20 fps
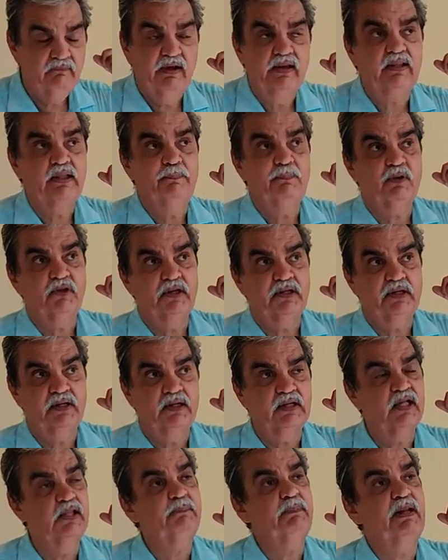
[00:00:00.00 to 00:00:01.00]
where is the
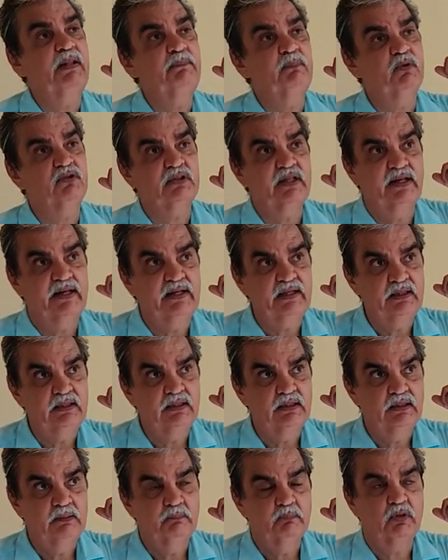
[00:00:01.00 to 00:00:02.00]
project? Kit par poch le
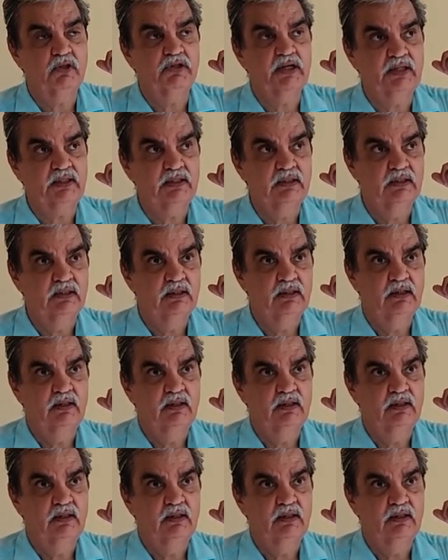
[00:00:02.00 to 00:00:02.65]
rahe? Project?